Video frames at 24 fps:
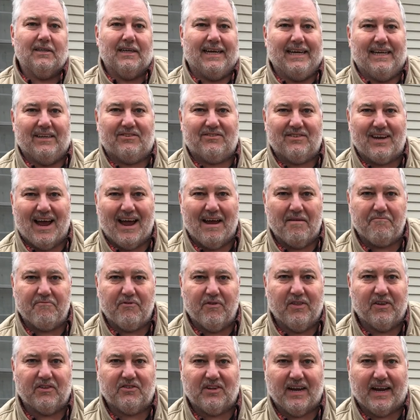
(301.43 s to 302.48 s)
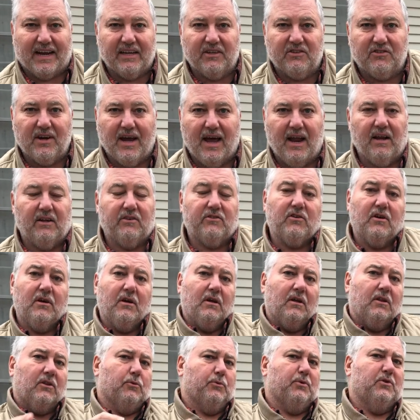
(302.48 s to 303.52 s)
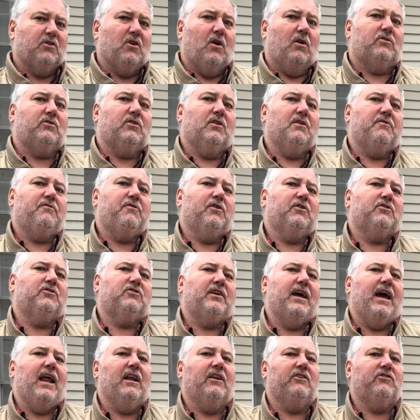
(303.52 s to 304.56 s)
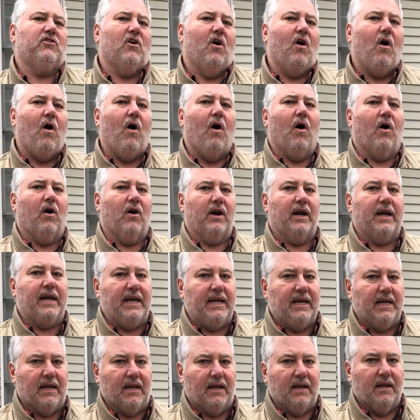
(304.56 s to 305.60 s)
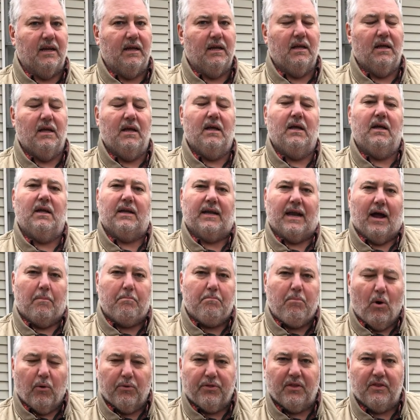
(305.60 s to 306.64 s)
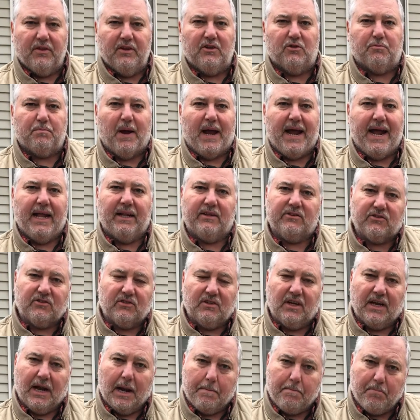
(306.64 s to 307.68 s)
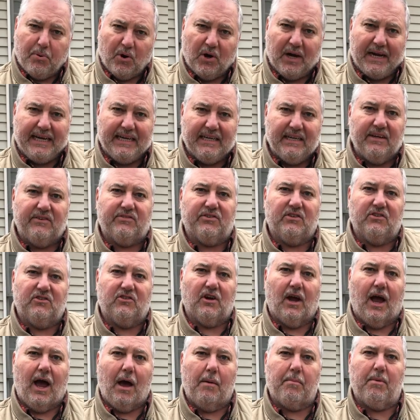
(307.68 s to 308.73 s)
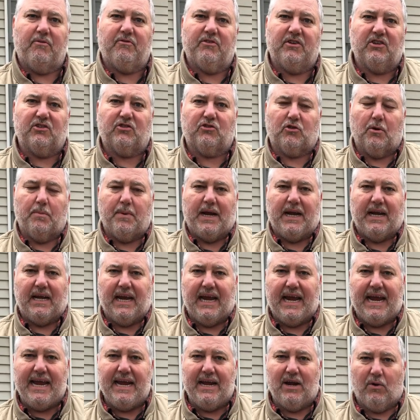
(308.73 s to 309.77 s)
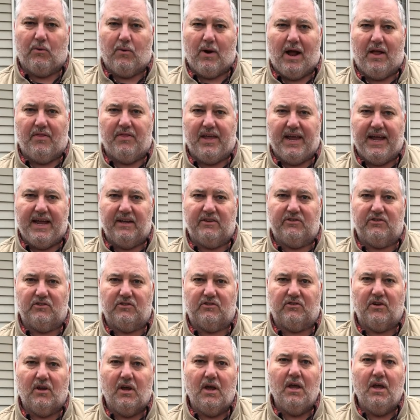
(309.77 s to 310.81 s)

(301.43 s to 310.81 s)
It is time for the second challenge. The results of the first challenge are in. Now both of these pans did a pretty decent job of distributing the heat around the edges.